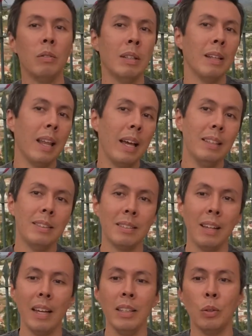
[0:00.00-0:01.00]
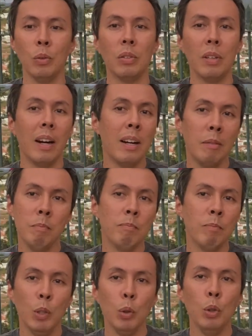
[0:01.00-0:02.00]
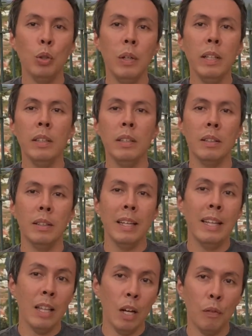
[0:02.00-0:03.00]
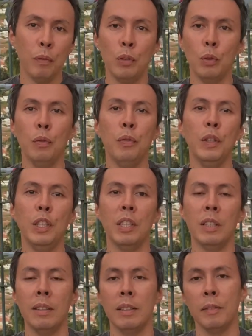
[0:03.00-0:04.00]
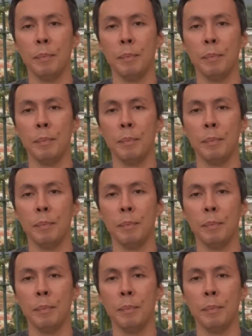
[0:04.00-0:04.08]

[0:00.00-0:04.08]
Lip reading: and light signals are usually sufficient.